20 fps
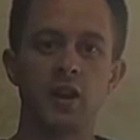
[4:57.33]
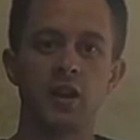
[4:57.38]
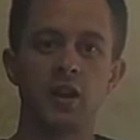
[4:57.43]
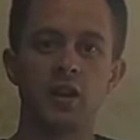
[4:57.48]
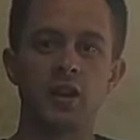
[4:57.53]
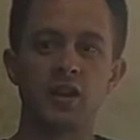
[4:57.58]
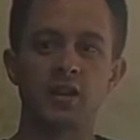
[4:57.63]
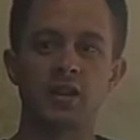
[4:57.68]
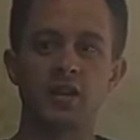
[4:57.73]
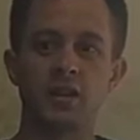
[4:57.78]

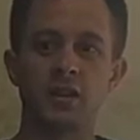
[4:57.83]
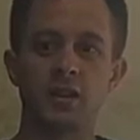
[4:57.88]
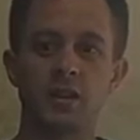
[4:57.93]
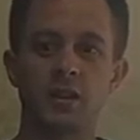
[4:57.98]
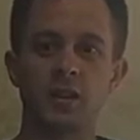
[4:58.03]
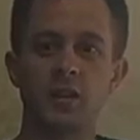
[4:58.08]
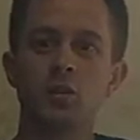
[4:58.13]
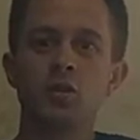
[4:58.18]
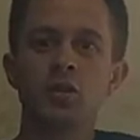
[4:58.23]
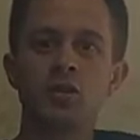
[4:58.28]
Thus, he
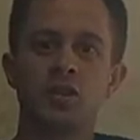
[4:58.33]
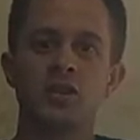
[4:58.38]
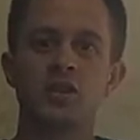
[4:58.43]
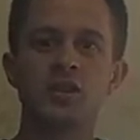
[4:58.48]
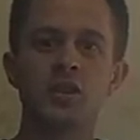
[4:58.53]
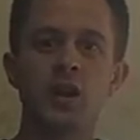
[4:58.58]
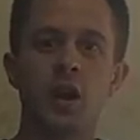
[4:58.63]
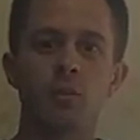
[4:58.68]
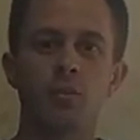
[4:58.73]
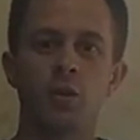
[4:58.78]
couldn't
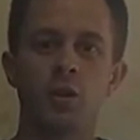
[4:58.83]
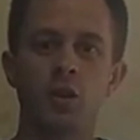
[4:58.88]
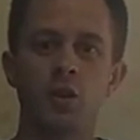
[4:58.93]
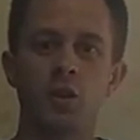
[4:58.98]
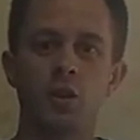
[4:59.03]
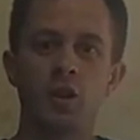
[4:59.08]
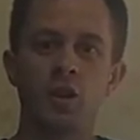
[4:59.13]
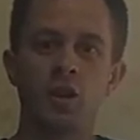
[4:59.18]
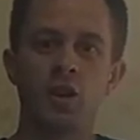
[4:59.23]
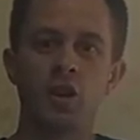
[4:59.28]
stop.
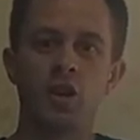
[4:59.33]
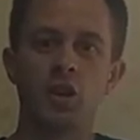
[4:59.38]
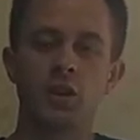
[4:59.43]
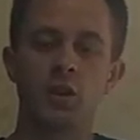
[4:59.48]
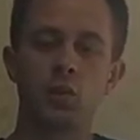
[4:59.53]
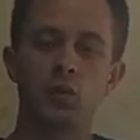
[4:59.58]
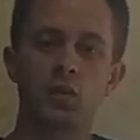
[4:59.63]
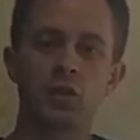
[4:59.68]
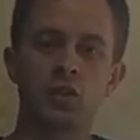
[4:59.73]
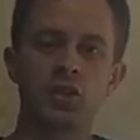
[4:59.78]
He
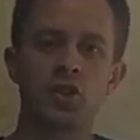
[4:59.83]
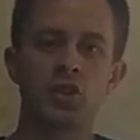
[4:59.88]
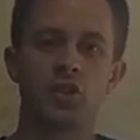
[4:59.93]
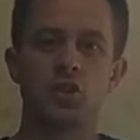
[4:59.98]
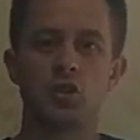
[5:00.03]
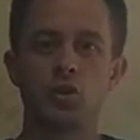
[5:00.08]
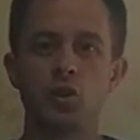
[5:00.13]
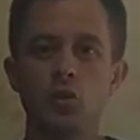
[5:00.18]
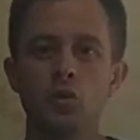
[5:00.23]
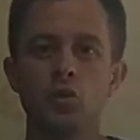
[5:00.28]
was
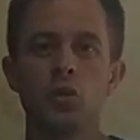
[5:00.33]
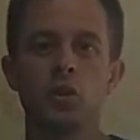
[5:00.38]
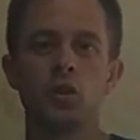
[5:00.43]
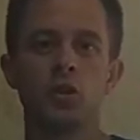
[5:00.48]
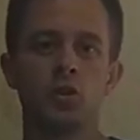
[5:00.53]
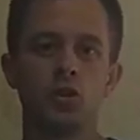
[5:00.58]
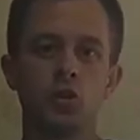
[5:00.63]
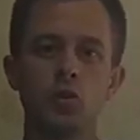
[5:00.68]
just doing,